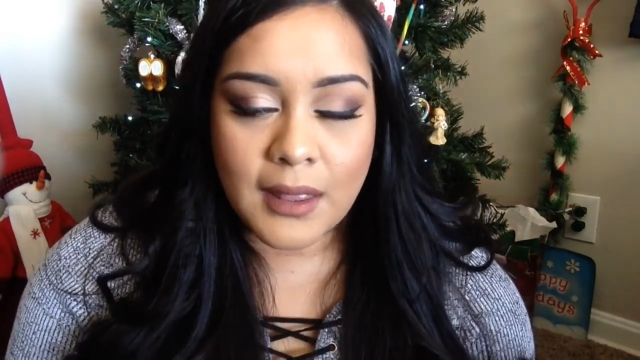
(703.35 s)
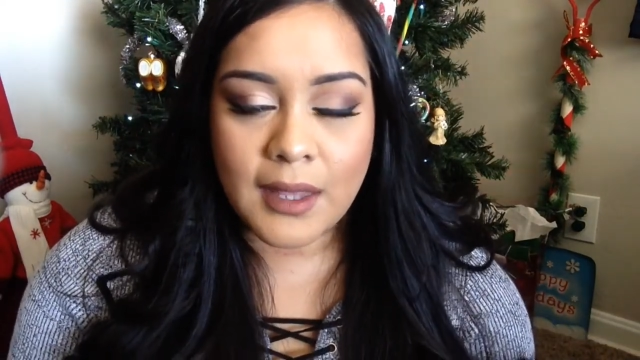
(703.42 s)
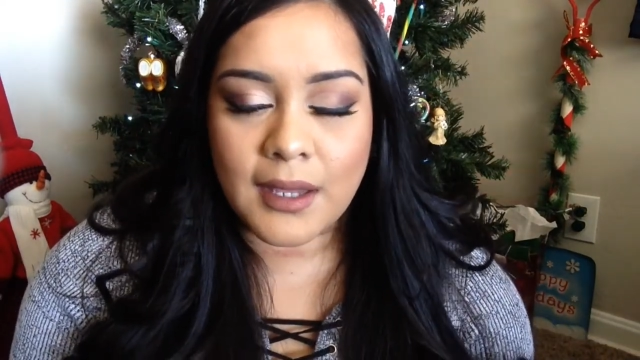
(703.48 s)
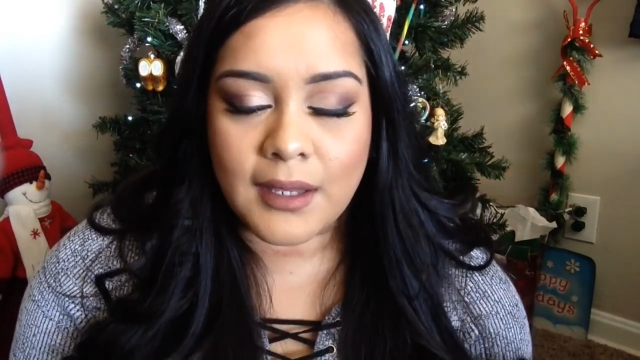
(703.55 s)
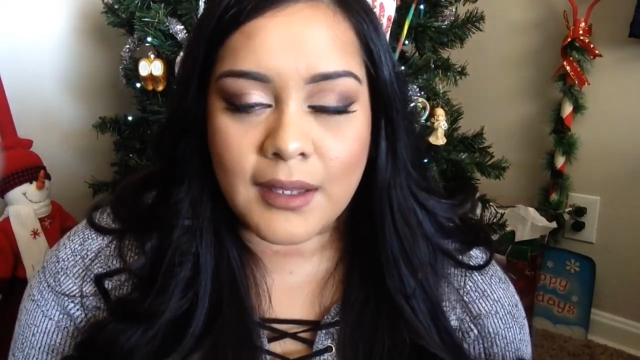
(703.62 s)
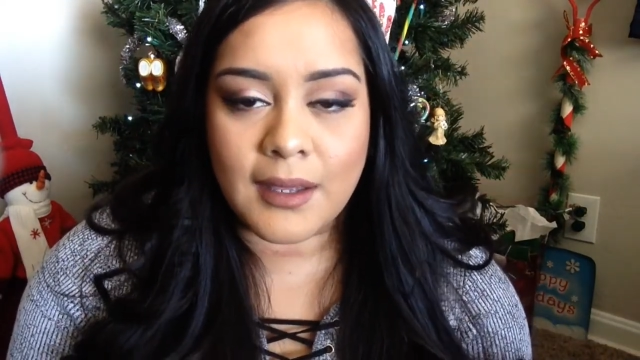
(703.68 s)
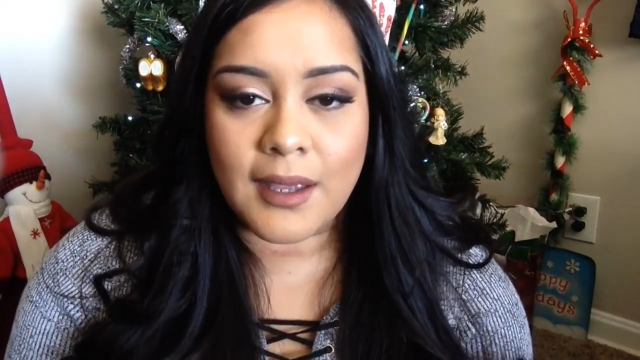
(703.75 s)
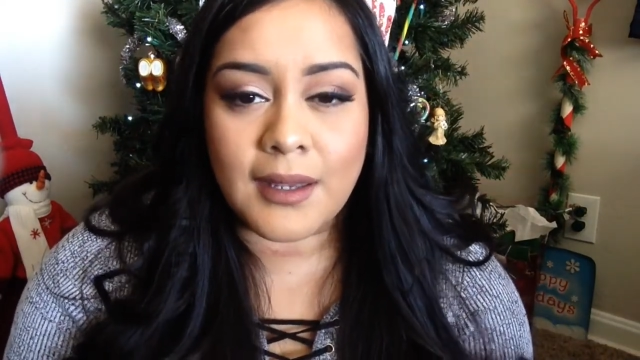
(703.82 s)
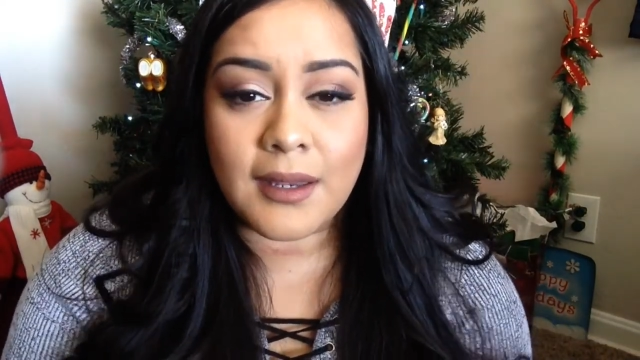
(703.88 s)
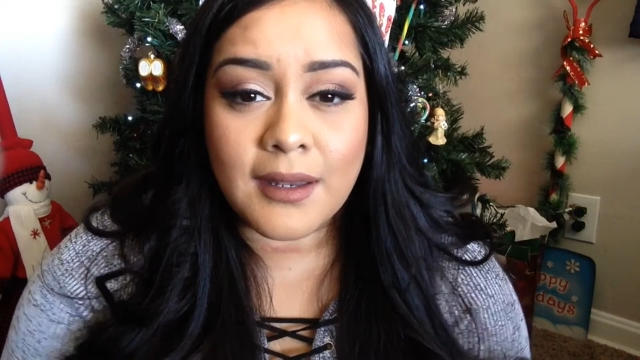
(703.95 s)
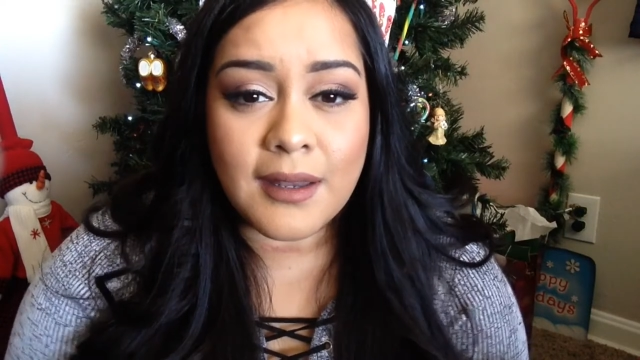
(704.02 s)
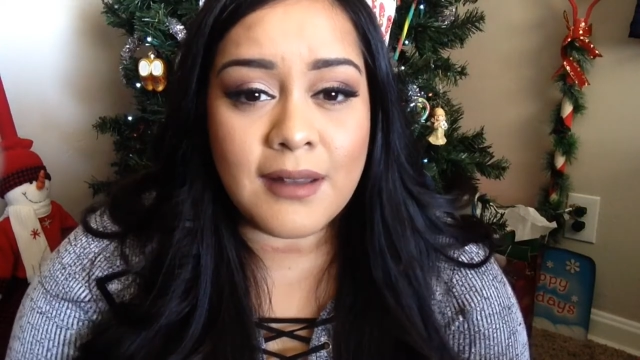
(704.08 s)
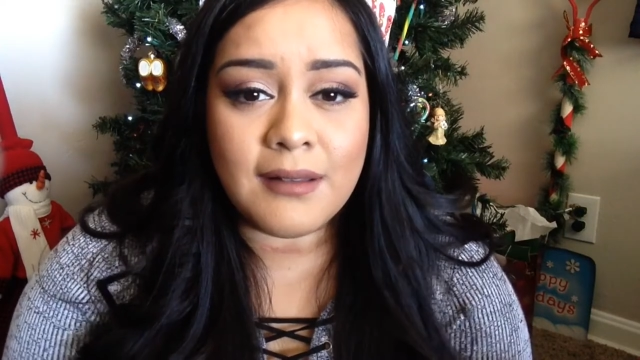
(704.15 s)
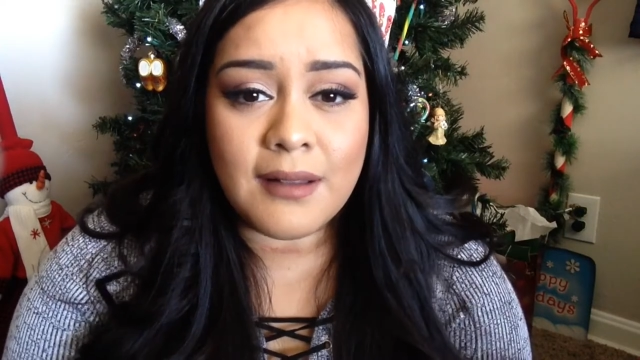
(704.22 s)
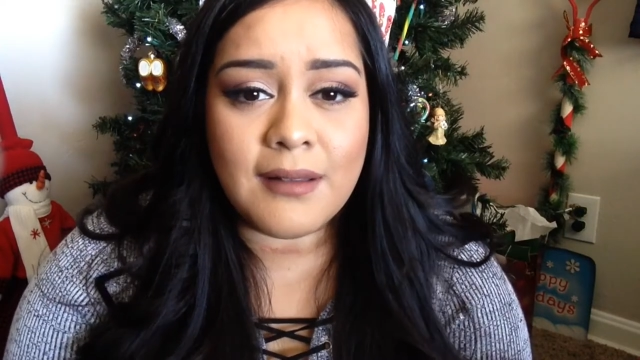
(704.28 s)
Like, and
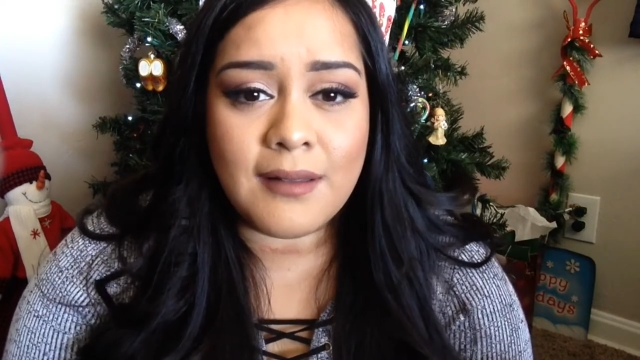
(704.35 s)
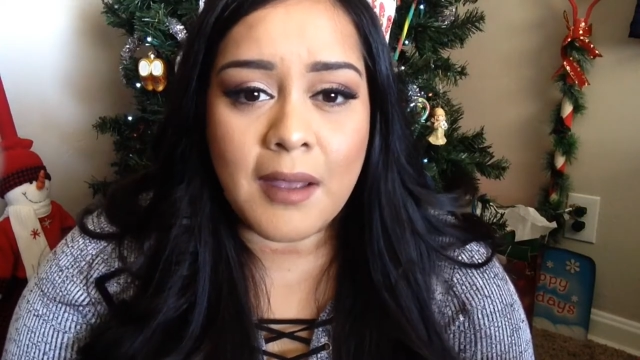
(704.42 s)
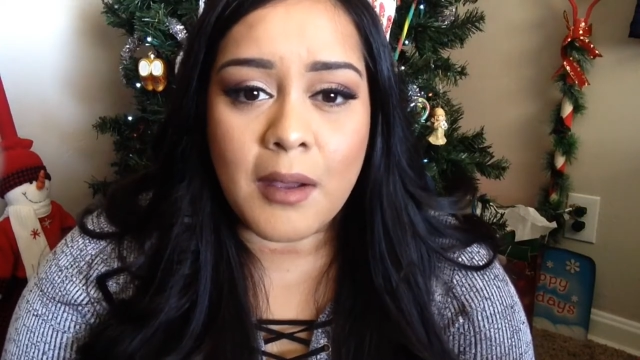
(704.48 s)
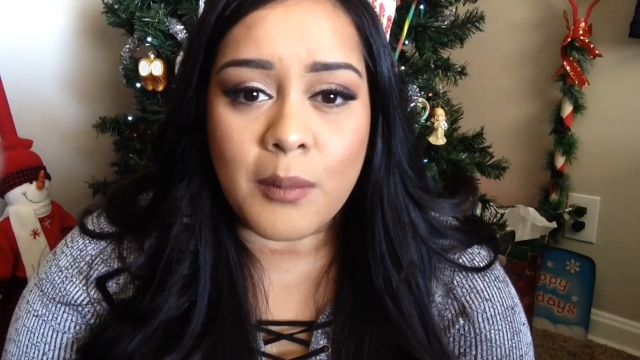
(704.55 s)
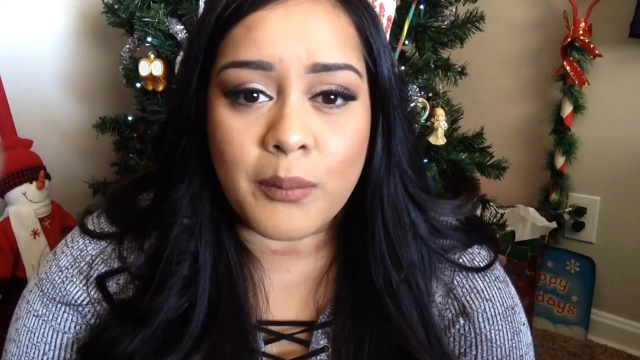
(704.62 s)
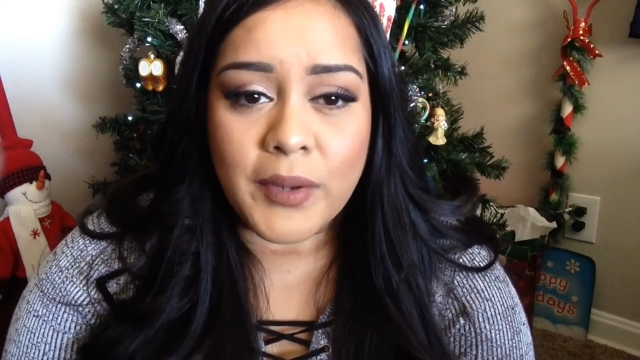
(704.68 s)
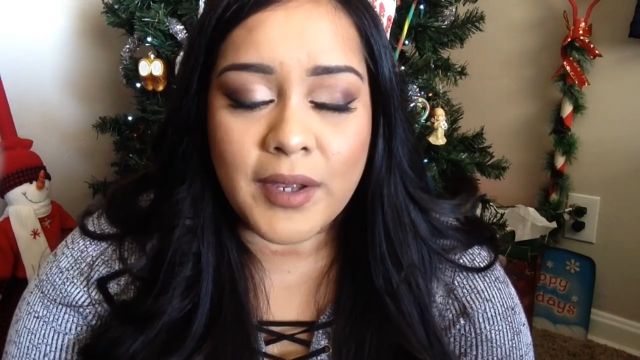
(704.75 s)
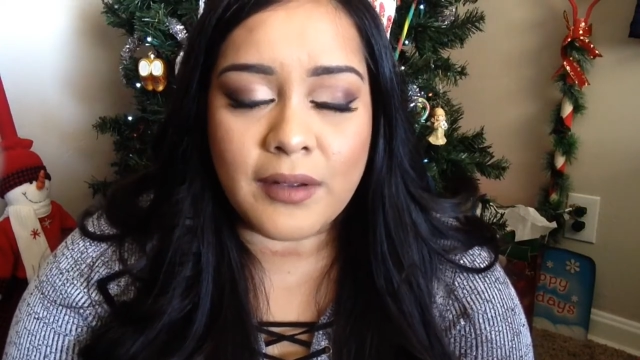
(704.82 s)
it does help.